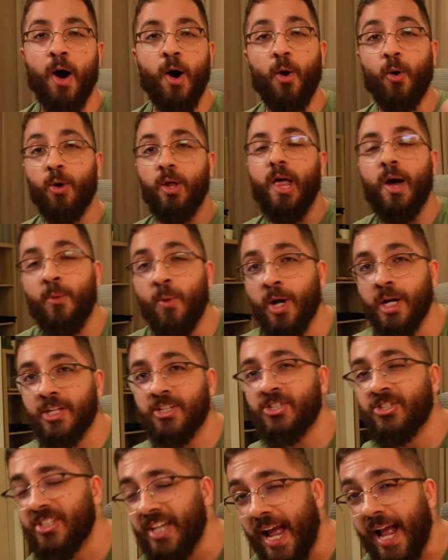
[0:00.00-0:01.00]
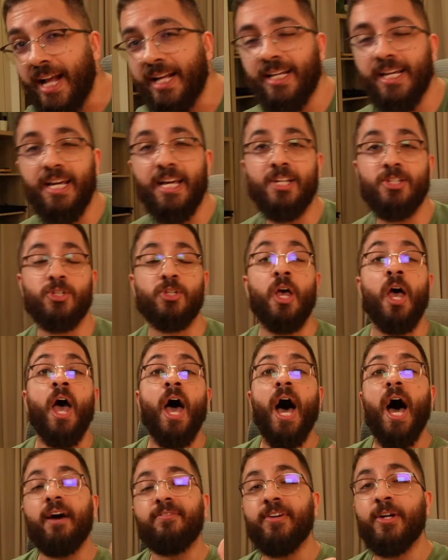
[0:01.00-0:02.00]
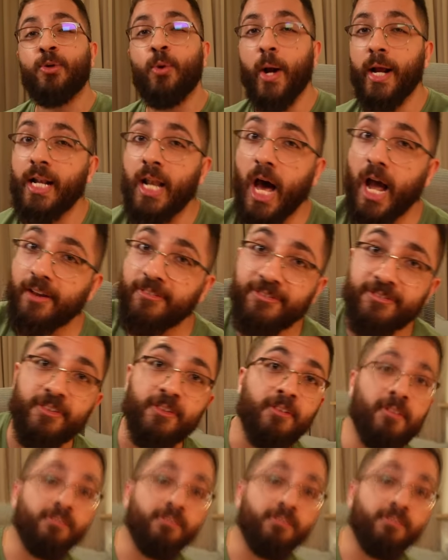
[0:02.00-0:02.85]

All I want to say is have a great life.